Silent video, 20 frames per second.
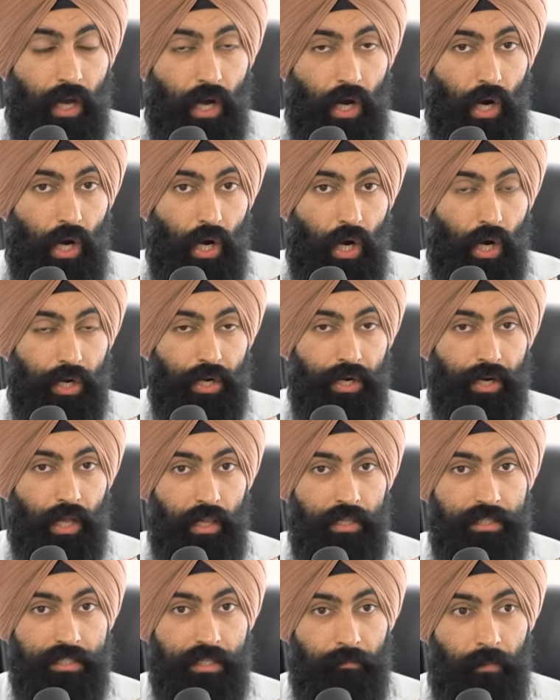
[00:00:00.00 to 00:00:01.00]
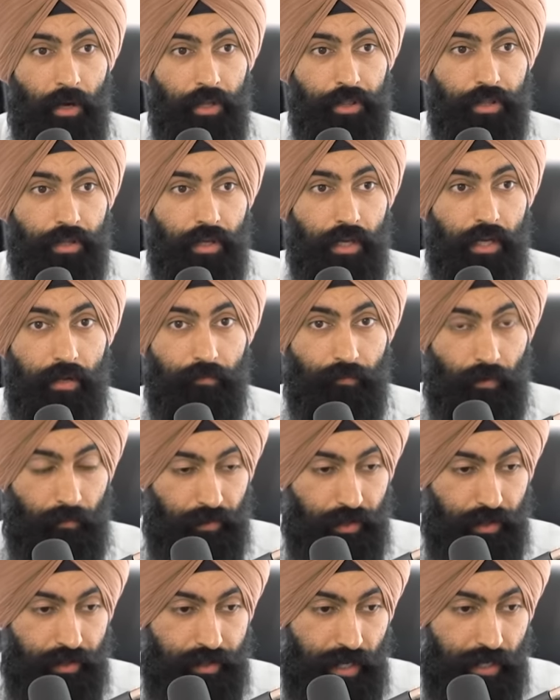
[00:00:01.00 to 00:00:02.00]
one hundred dollars a month from
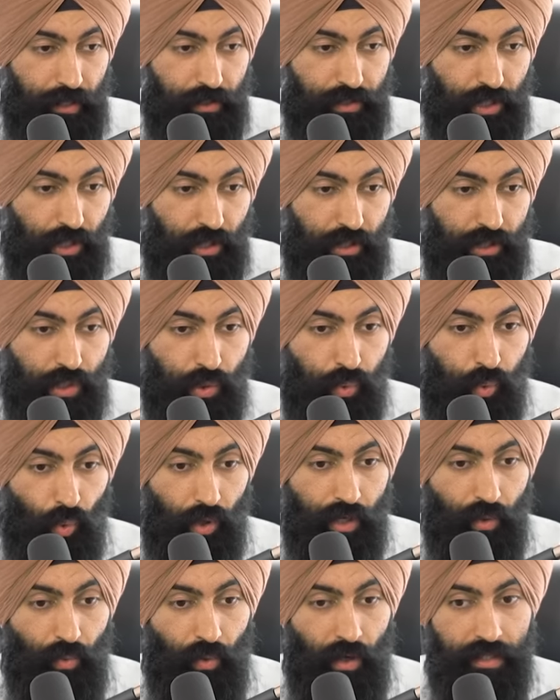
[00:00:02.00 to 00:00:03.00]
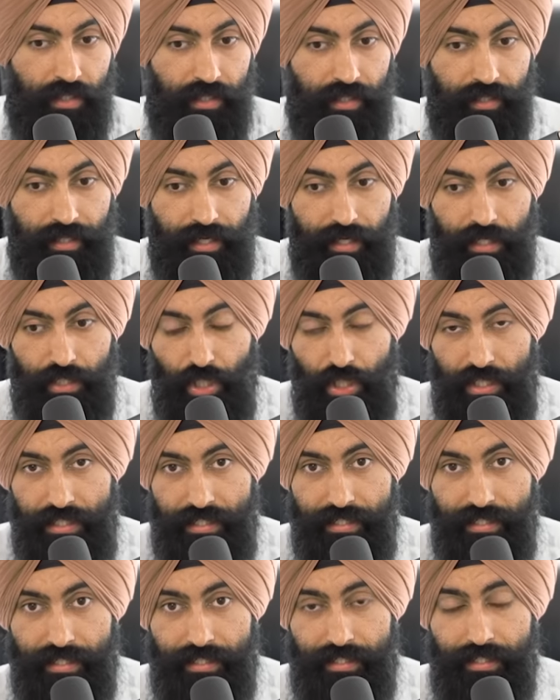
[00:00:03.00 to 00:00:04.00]
the day you turned twenty-one to the day you turned
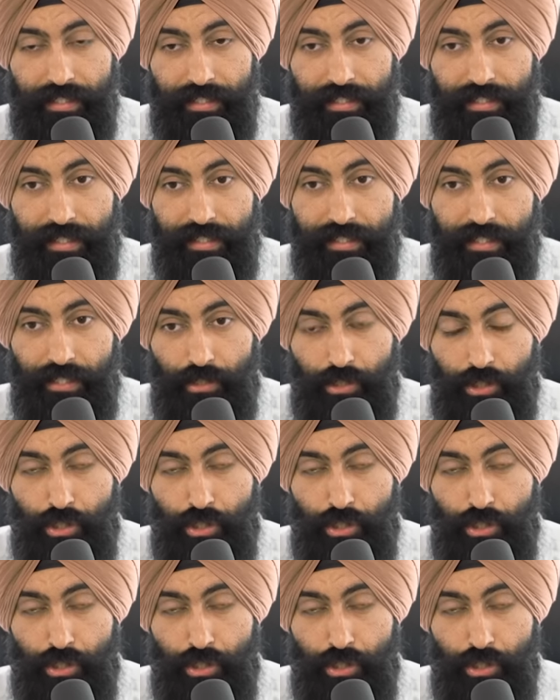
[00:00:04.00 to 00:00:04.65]
sixty-six,